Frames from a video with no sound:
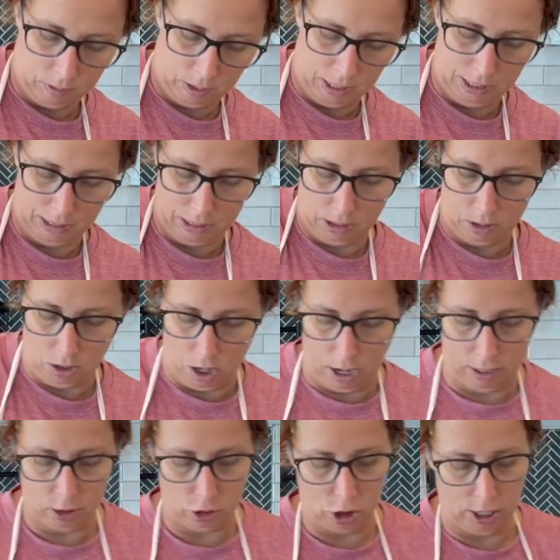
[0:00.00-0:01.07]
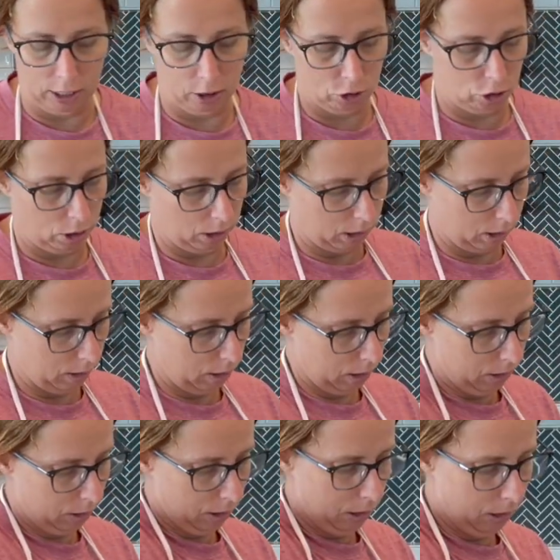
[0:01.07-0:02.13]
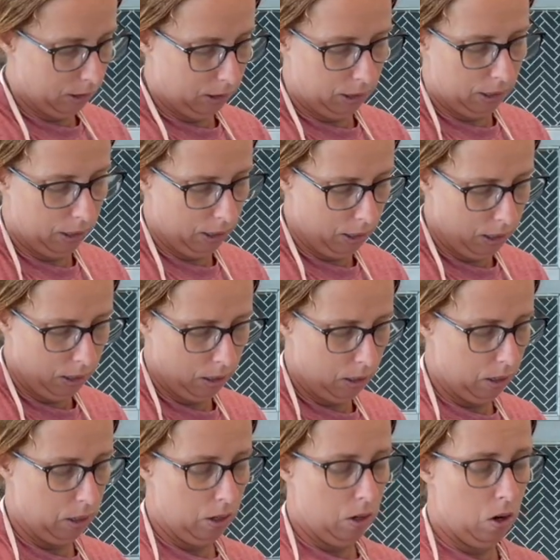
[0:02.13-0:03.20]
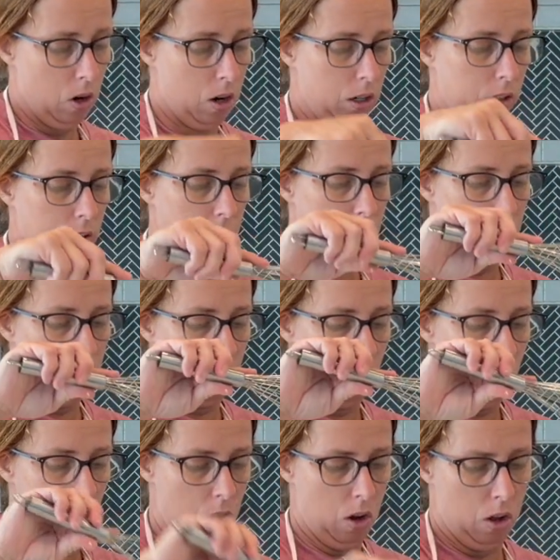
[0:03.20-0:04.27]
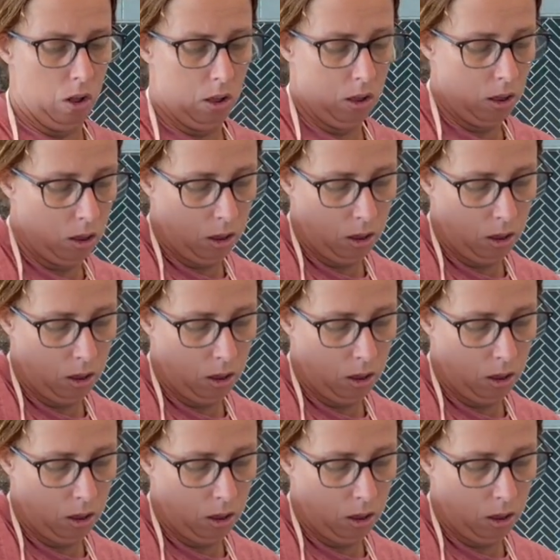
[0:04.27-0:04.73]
It did not change the consistency hardly at all.